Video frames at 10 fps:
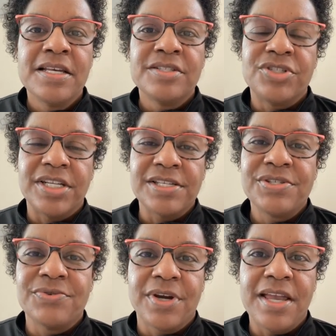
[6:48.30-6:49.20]
Janice
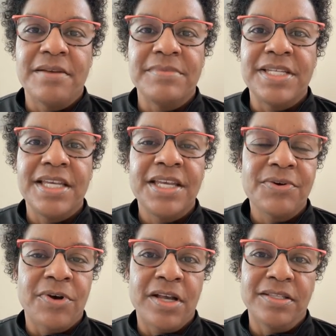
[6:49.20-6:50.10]
Stewart MD,
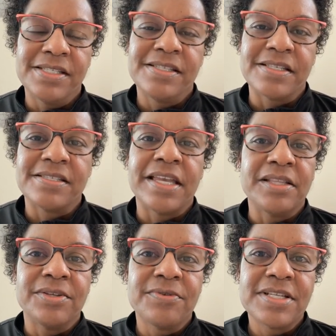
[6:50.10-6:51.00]
or Holistic St.
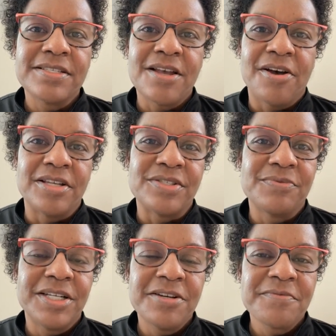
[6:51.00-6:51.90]
Louis on
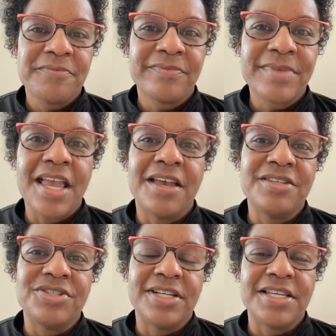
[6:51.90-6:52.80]
Twitter,
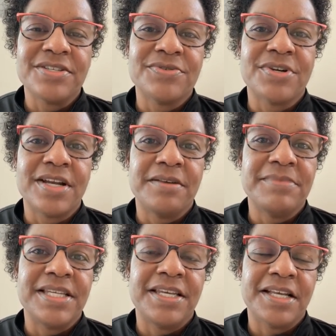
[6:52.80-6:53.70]
and Janice Stewart
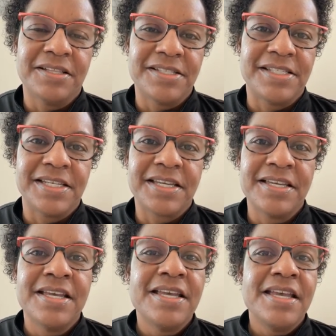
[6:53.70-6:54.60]
MD Holistic
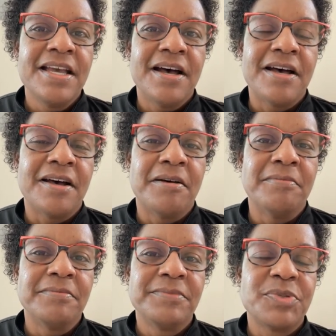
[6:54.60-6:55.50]

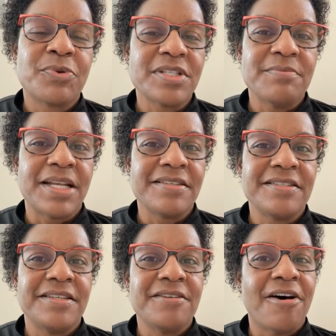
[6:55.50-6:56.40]
Sports
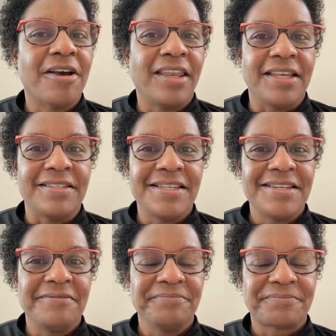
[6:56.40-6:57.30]
Medicine on LinkedIn.